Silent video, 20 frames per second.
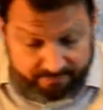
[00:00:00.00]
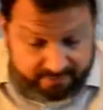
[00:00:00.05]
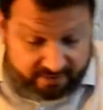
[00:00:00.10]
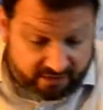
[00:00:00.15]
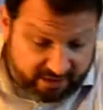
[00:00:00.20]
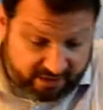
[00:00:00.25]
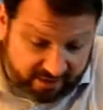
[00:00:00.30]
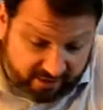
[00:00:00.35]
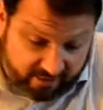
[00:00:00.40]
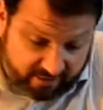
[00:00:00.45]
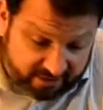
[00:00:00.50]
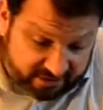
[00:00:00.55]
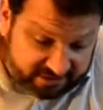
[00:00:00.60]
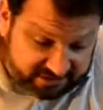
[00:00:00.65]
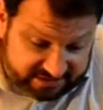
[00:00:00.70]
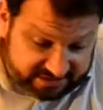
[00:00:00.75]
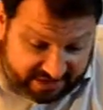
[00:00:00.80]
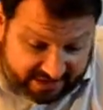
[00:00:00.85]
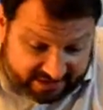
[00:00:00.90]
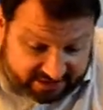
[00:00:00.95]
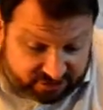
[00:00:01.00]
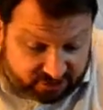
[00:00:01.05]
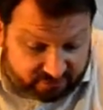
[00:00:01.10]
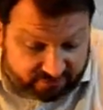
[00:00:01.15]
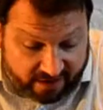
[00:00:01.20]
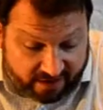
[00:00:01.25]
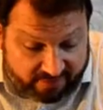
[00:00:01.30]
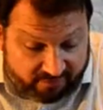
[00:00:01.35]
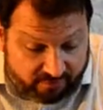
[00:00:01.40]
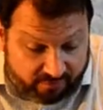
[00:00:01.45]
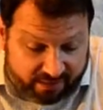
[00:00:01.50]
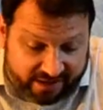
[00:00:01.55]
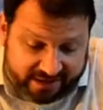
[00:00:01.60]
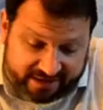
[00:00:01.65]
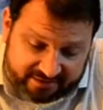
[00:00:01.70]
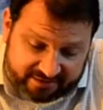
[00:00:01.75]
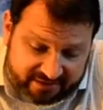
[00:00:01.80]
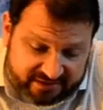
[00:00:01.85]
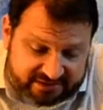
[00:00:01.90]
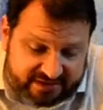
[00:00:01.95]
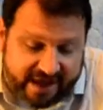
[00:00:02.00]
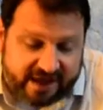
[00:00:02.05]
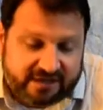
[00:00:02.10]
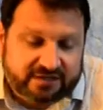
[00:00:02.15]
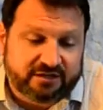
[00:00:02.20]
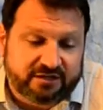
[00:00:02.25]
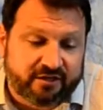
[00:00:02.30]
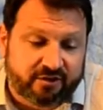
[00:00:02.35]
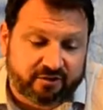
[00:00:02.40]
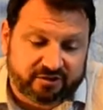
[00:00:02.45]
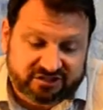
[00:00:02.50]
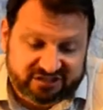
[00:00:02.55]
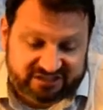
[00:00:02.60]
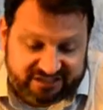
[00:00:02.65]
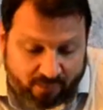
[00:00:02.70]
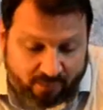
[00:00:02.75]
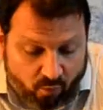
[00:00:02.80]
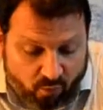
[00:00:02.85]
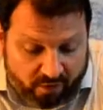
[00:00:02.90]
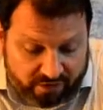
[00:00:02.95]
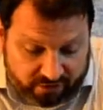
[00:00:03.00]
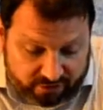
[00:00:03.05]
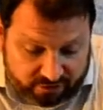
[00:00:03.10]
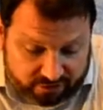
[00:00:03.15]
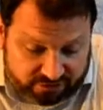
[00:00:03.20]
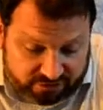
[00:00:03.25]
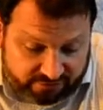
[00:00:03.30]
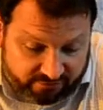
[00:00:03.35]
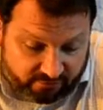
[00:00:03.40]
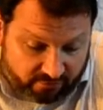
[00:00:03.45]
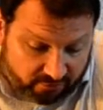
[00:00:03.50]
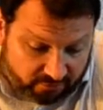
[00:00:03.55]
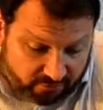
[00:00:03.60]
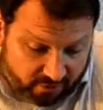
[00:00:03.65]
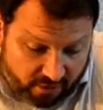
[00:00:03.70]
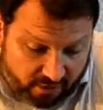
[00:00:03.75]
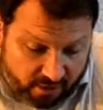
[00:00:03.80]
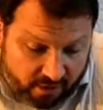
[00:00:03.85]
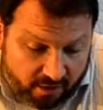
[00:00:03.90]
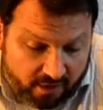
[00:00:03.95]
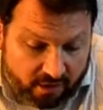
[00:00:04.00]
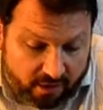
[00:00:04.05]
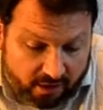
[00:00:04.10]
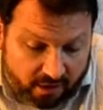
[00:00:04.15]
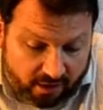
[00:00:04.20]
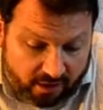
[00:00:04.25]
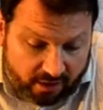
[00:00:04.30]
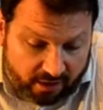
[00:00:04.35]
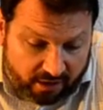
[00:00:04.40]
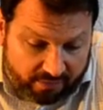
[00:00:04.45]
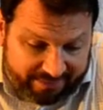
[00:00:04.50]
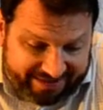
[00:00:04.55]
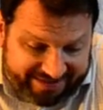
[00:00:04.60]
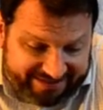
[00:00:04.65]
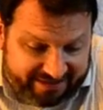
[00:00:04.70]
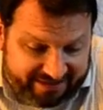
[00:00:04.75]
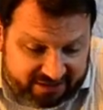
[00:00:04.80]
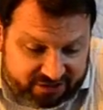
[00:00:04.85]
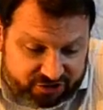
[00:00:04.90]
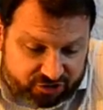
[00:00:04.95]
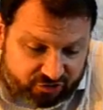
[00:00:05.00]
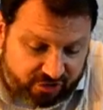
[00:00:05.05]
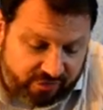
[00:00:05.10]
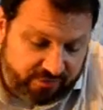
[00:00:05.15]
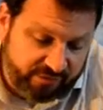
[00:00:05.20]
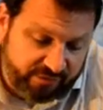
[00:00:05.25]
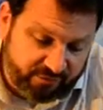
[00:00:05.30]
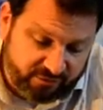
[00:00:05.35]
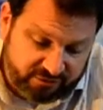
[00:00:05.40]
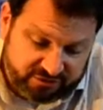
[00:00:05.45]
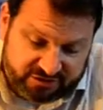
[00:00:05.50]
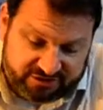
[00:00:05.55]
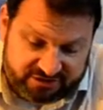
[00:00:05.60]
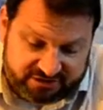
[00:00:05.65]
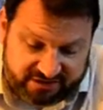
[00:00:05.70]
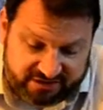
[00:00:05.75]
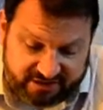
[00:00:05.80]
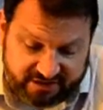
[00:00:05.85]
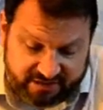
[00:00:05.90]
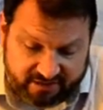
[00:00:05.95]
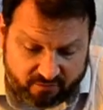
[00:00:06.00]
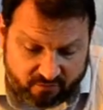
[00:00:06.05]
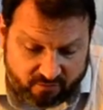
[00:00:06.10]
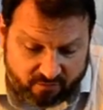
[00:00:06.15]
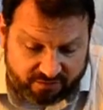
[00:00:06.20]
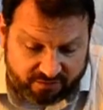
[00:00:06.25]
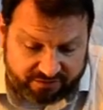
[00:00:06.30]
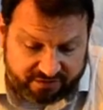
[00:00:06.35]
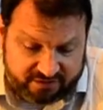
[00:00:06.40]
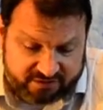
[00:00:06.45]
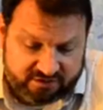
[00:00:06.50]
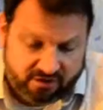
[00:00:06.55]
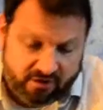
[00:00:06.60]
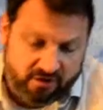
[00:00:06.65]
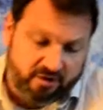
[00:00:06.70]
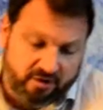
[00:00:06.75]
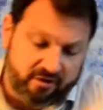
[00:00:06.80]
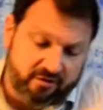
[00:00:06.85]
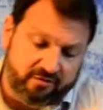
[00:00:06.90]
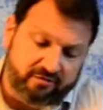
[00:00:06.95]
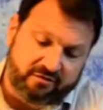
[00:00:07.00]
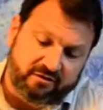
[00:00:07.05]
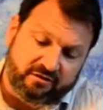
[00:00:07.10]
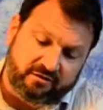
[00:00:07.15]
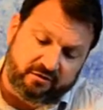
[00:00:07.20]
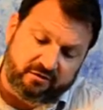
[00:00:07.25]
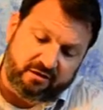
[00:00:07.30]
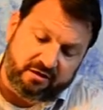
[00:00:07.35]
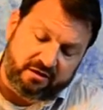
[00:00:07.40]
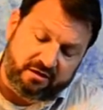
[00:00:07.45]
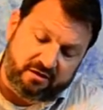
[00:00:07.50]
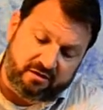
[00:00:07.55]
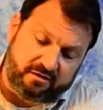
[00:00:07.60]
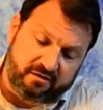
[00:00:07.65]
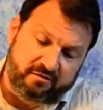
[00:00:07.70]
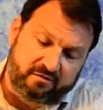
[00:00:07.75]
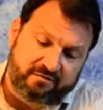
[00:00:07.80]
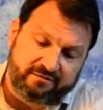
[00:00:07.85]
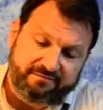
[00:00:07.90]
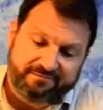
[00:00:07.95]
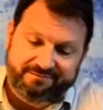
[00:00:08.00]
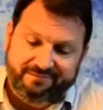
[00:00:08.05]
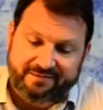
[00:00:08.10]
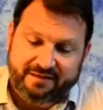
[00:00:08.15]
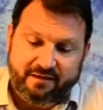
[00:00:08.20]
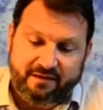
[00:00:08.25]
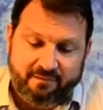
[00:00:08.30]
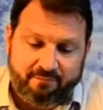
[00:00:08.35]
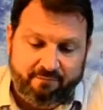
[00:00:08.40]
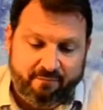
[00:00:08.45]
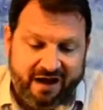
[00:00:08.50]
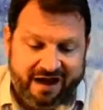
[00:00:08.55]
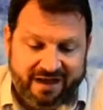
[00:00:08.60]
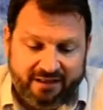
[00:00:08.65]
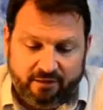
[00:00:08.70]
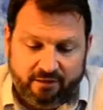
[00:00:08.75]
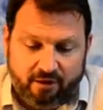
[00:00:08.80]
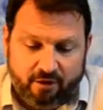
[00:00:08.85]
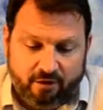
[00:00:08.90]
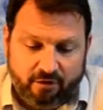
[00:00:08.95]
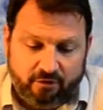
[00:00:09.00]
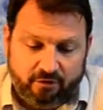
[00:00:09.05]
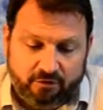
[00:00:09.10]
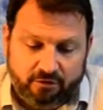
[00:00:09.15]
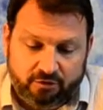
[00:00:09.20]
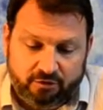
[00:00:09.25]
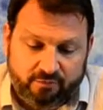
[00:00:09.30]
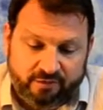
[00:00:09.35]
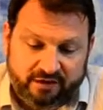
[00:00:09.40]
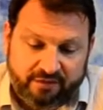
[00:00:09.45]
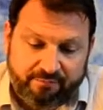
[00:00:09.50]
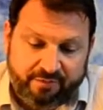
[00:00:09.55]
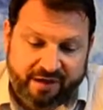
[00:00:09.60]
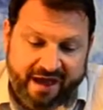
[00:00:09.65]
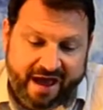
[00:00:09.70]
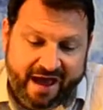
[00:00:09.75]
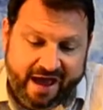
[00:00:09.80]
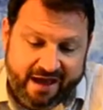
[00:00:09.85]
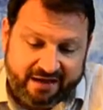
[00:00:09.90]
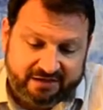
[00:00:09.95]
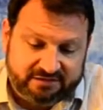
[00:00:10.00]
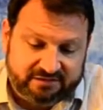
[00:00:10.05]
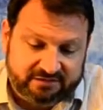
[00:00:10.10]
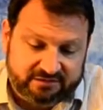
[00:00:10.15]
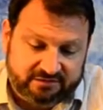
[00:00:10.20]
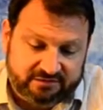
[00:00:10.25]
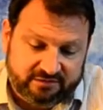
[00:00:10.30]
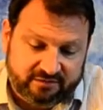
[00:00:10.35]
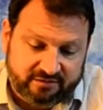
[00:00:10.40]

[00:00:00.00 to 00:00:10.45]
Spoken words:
Here is a survival blanket. These actually are somewhat useful in an extreme emergency. What these are little mylar or aluminum packs.